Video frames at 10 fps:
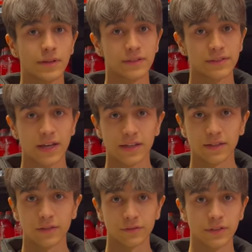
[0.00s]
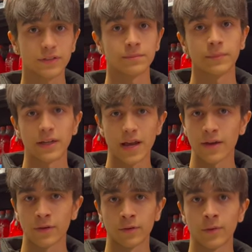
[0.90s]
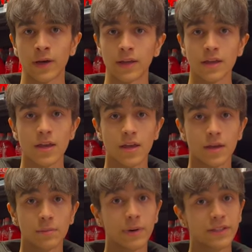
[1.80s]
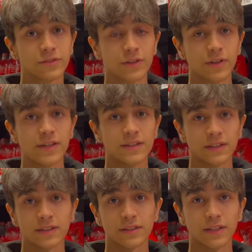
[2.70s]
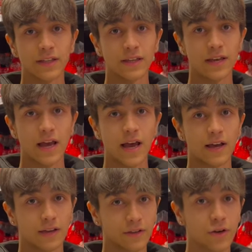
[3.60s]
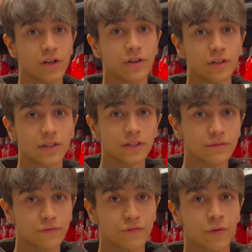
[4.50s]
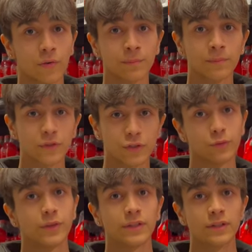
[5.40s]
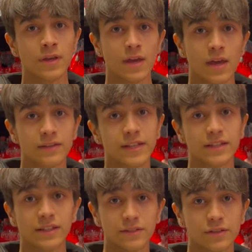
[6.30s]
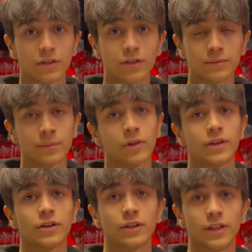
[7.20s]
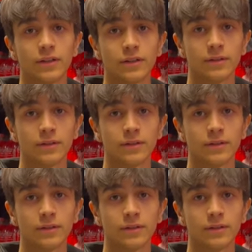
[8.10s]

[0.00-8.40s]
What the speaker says: inside of it, but I don't know why. But there is in Italy a Coca-Cola from Turin that is called Molecola.